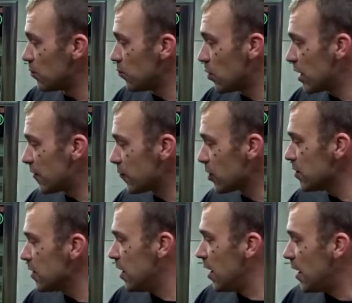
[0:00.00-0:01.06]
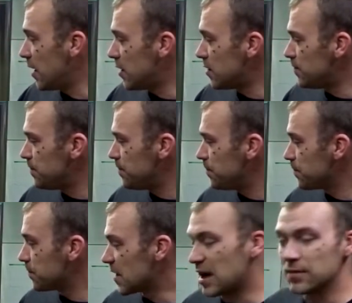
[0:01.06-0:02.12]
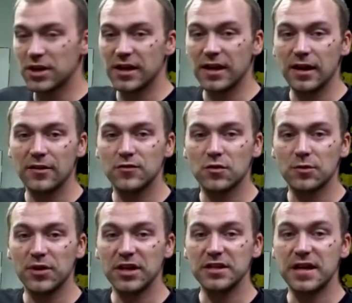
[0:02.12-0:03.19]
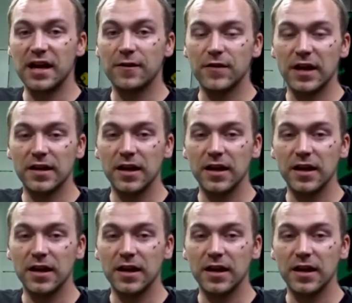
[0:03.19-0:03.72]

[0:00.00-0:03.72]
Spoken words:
whatever, I'm gonna have to replace half that